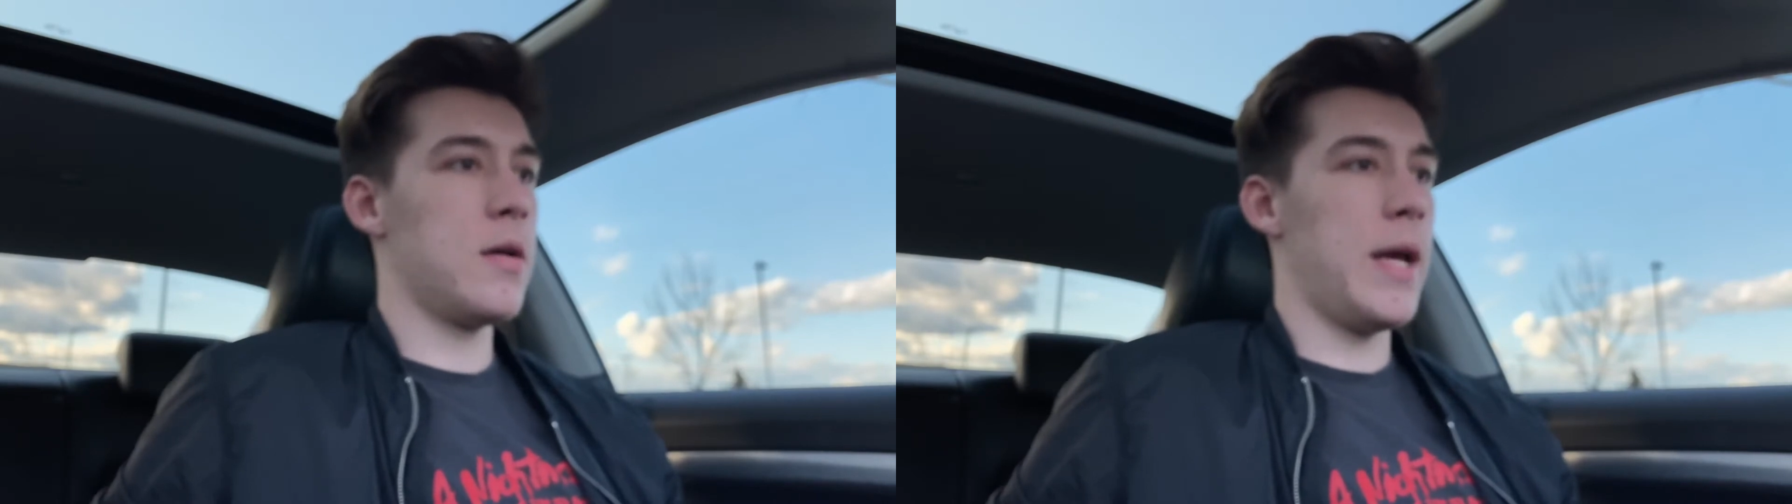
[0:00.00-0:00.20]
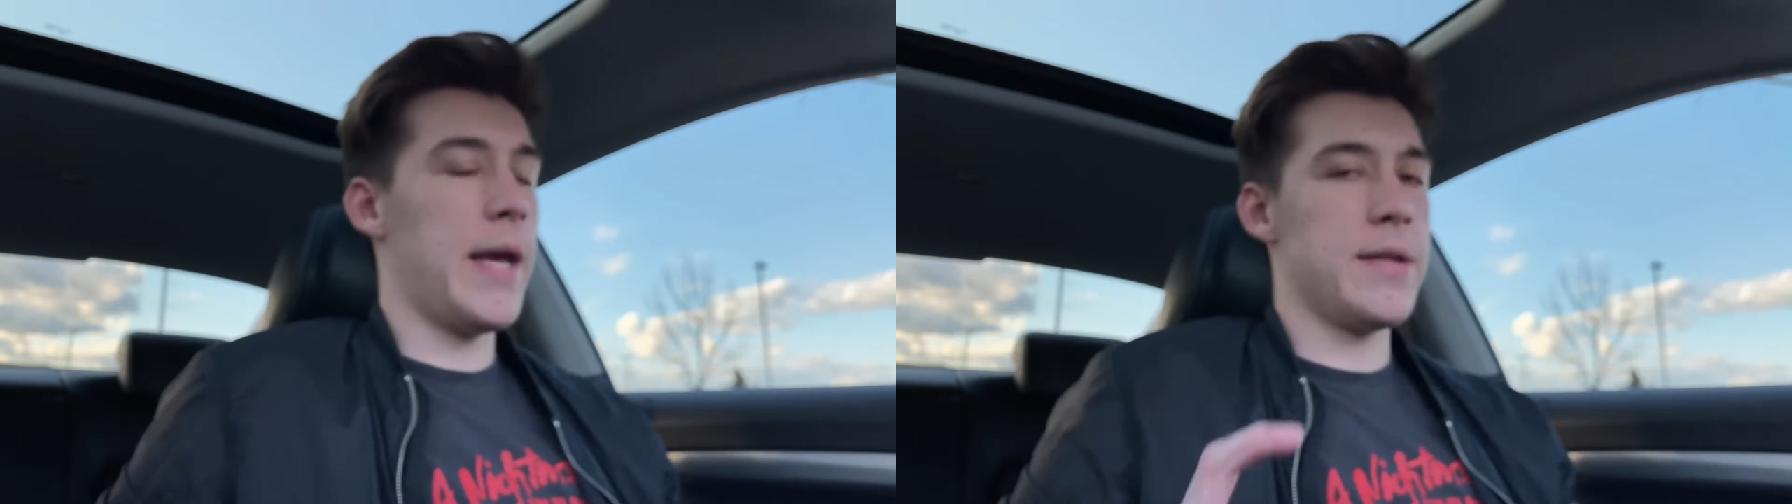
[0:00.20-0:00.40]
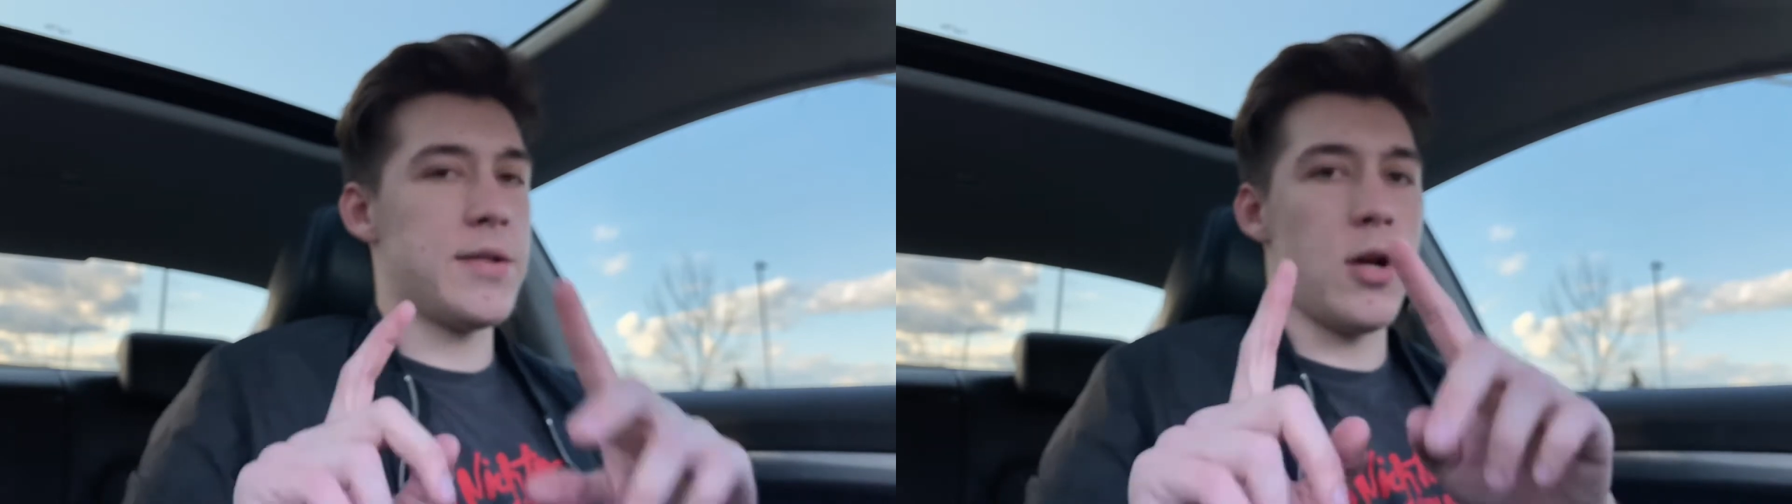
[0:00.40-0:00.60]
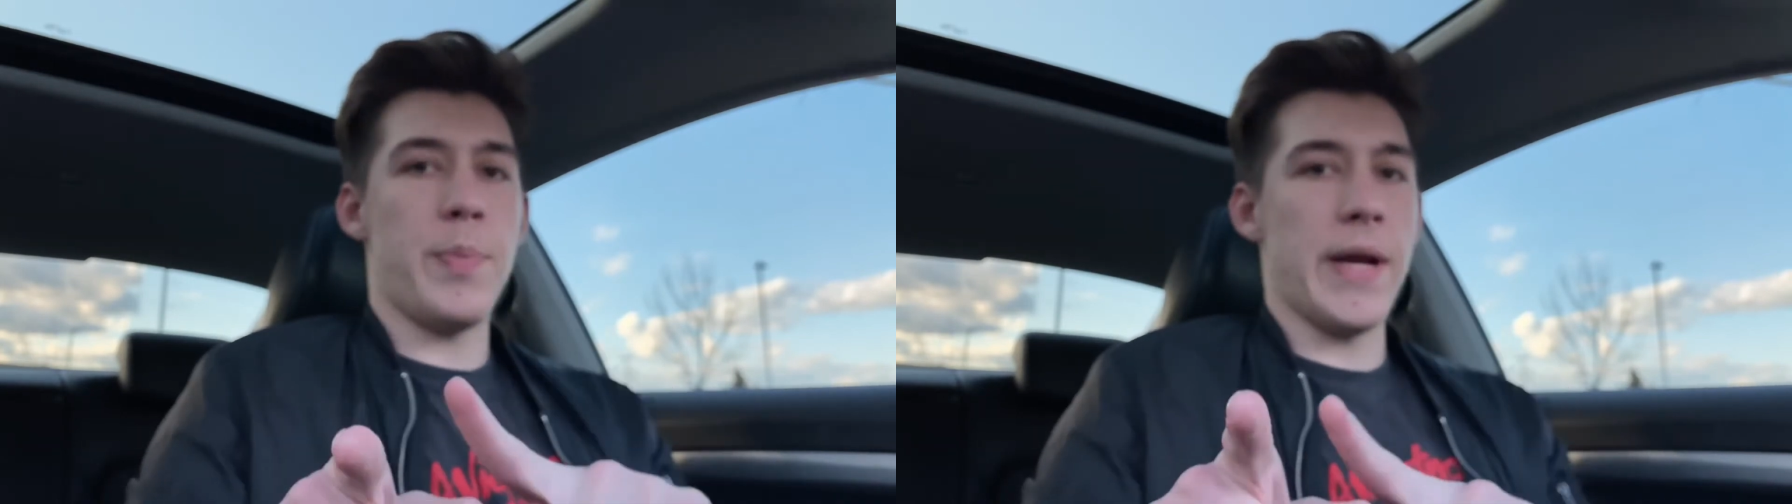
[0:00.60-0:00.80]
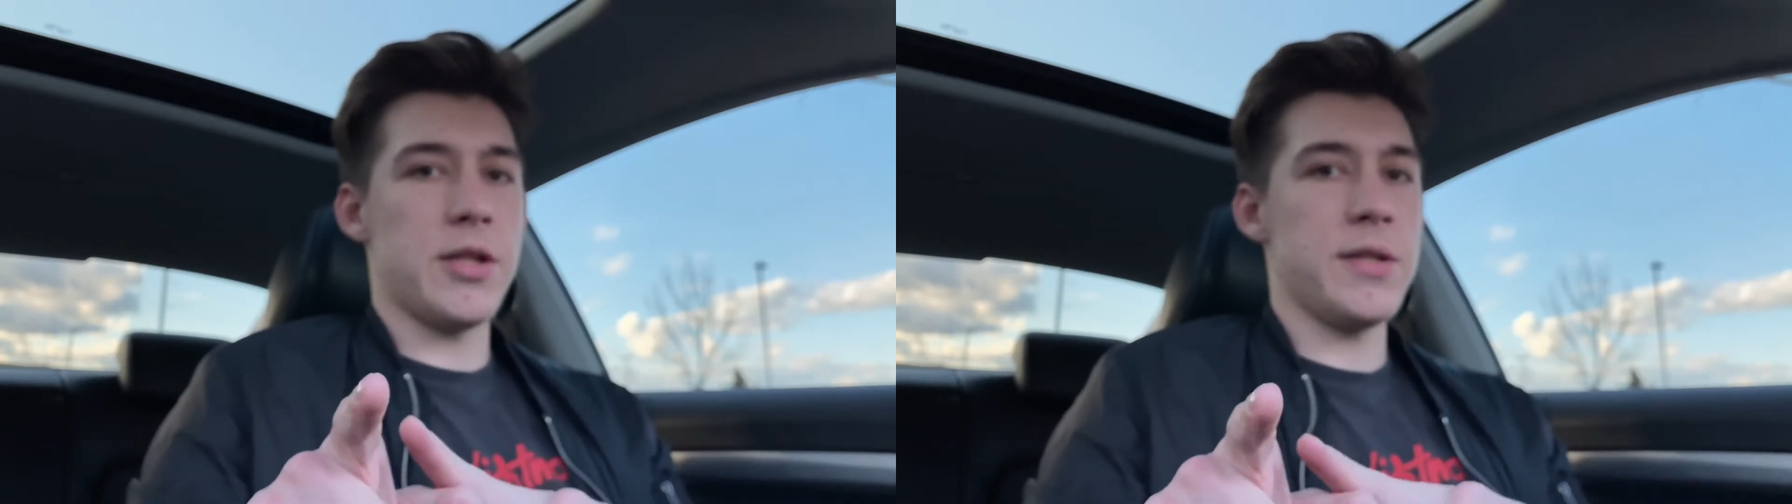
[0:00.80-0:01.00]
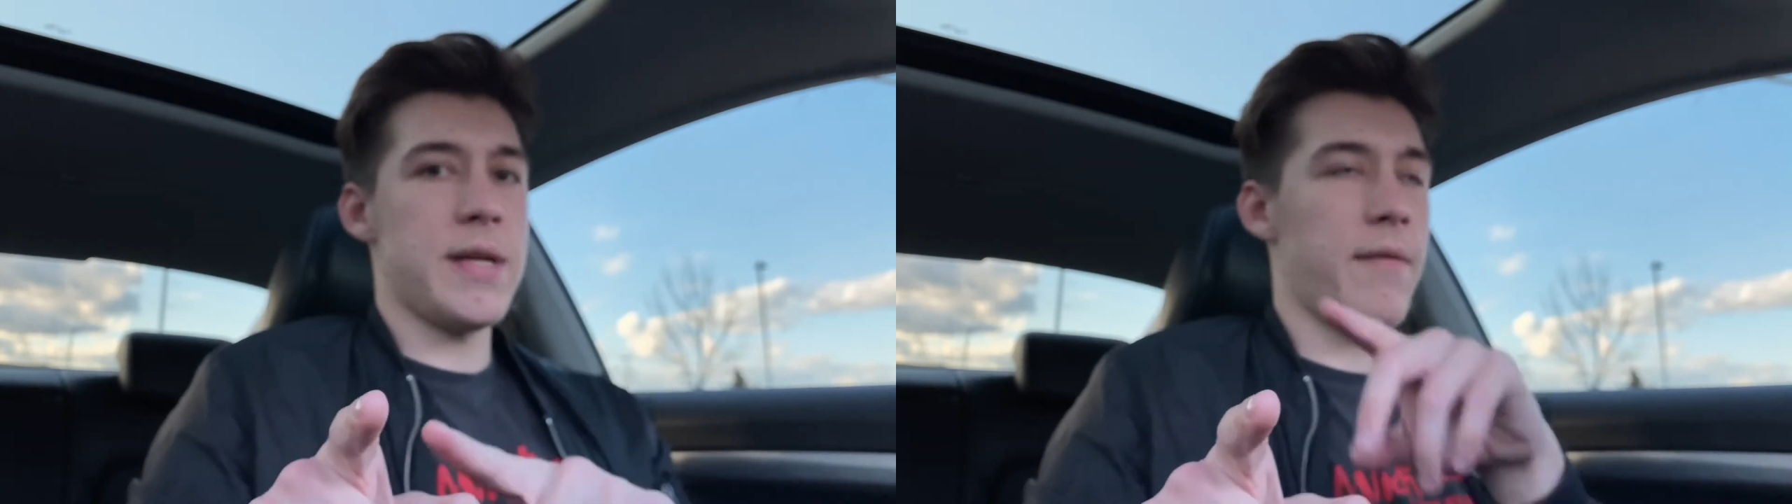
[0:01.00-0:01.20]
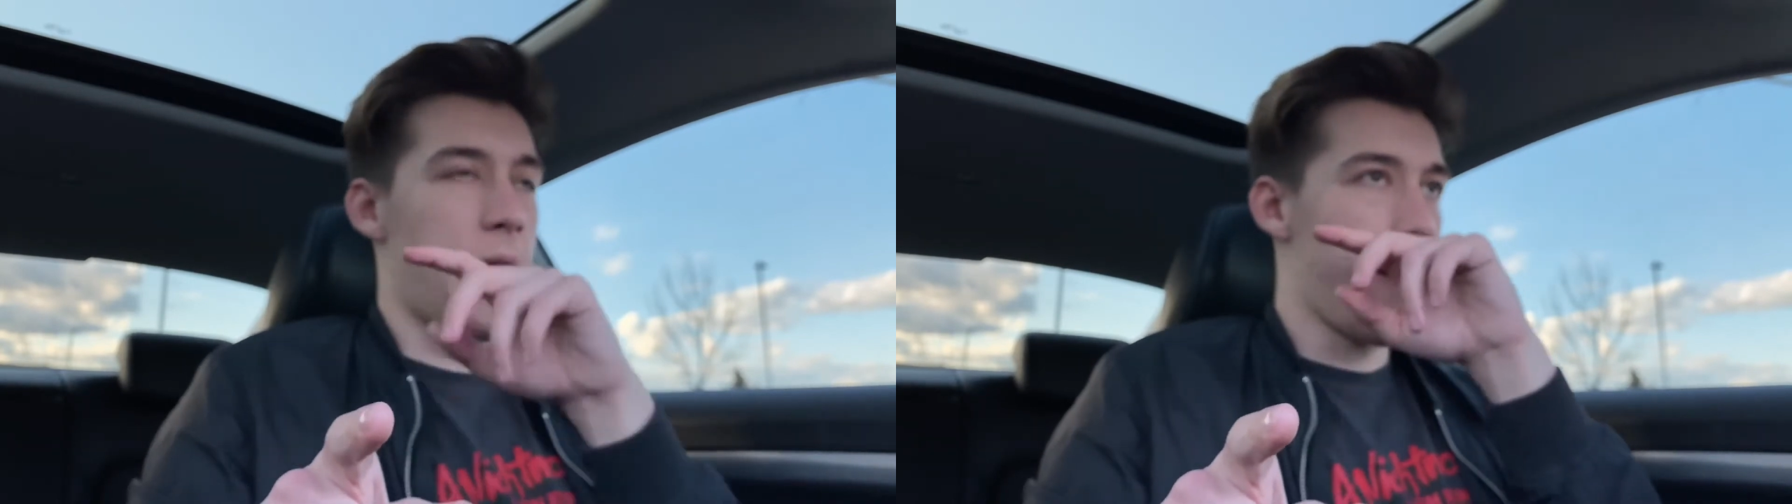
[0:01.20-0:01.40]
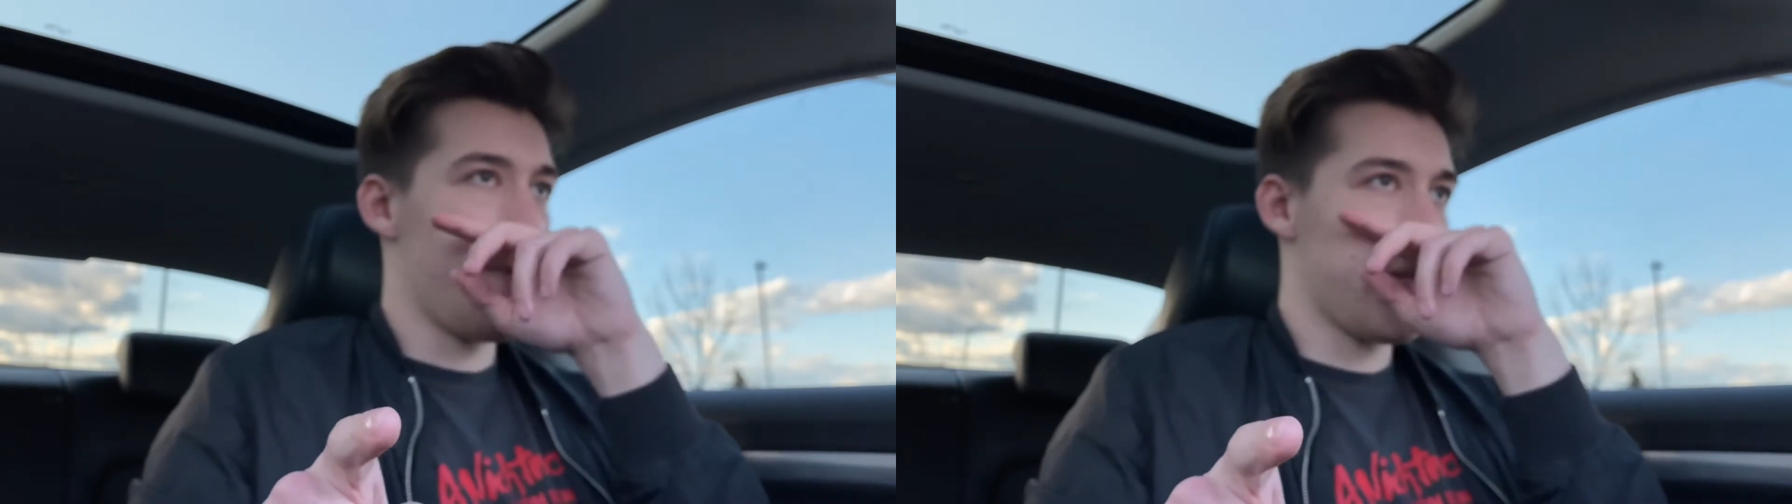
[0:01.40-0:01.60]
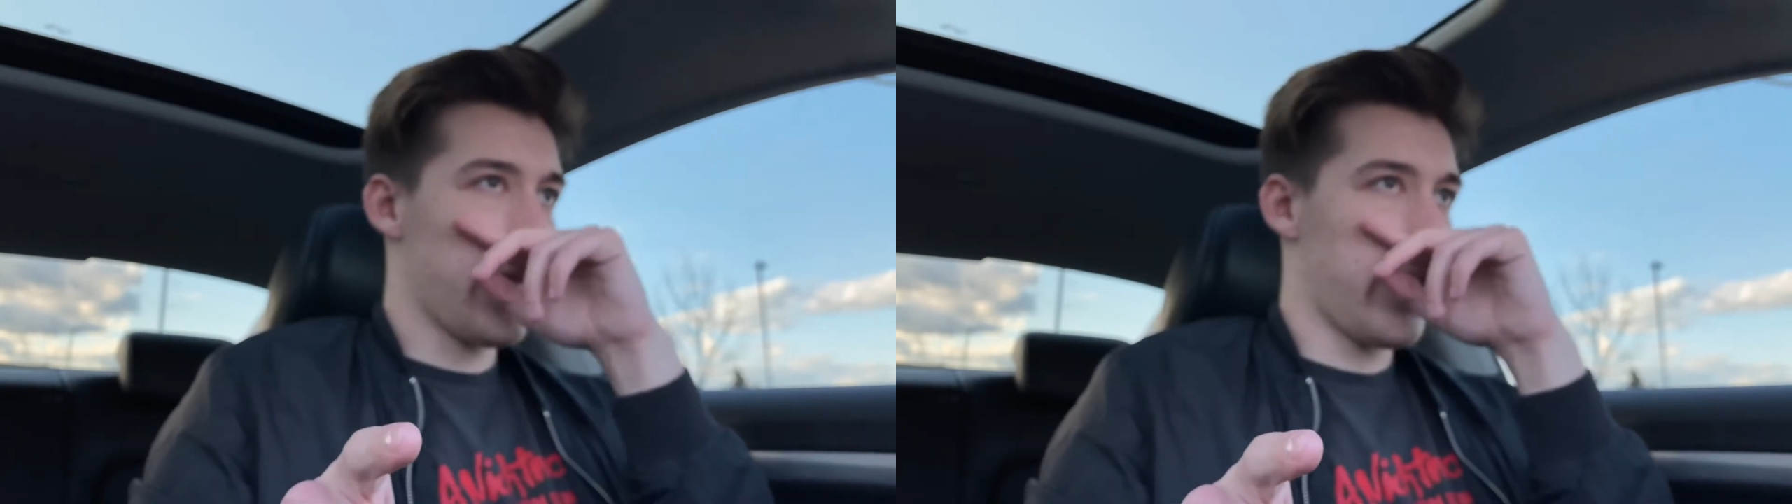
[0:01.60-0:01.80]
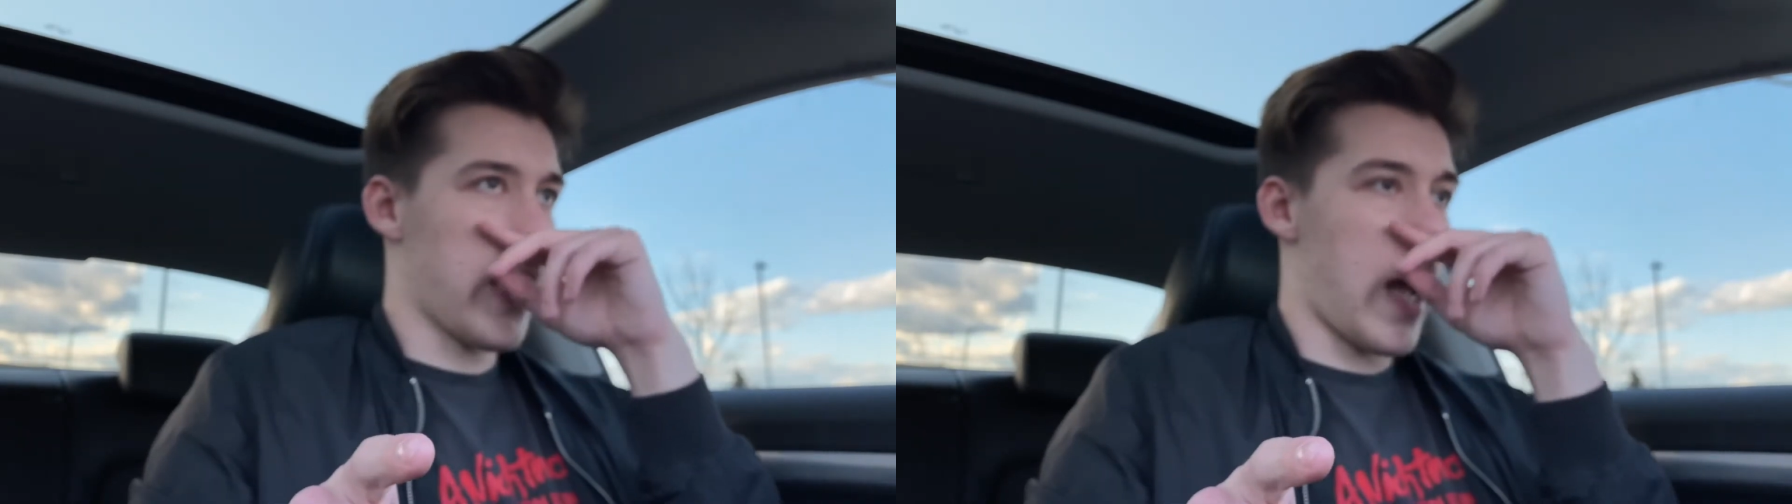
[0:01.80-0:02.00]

insert pictures here of everything